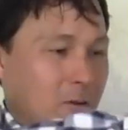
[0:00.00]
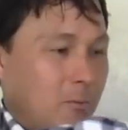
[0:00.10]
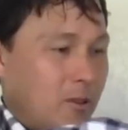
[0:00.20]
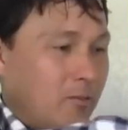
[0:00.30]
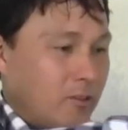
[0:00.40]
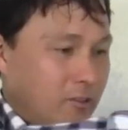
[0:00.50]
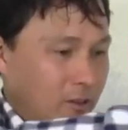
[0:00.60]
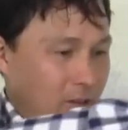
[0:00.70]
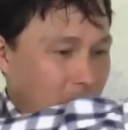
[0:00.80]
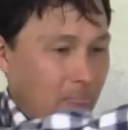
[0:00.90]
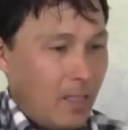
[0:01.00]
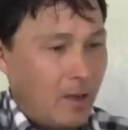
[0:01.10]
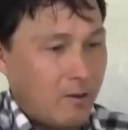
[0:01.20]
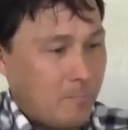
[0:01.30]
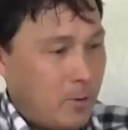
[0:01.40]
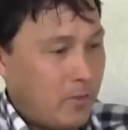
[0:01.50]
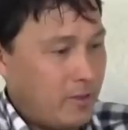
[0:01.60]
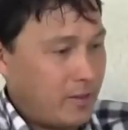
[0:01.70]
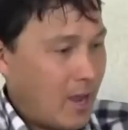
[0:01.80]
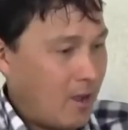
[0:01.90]
going to believe this. I'm going to put
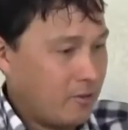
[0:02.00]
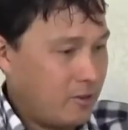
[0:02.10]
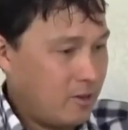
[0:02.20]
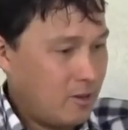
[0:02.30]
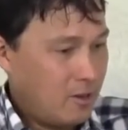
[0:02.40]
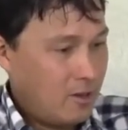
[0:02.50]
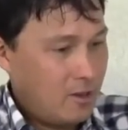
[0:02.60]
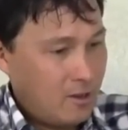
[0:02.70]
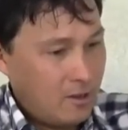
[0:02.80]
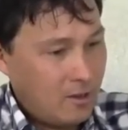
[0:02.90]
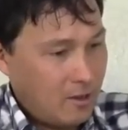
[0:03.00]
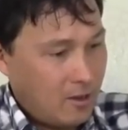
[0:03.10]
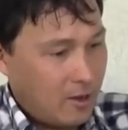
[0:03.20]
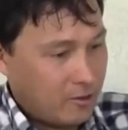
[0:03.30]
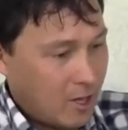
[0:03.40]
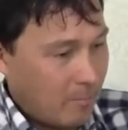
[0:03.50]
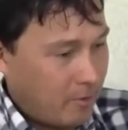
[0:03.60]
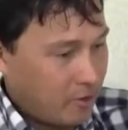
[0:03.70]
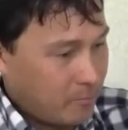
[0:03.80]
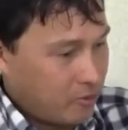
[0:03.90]
this housing on top
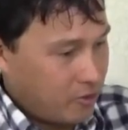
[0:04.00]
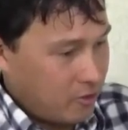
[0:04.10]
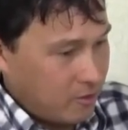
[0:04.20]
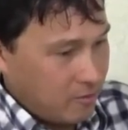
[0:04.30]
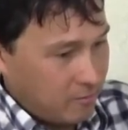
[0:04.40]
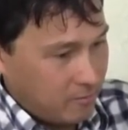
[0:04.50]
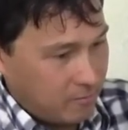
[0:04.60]
of this machine,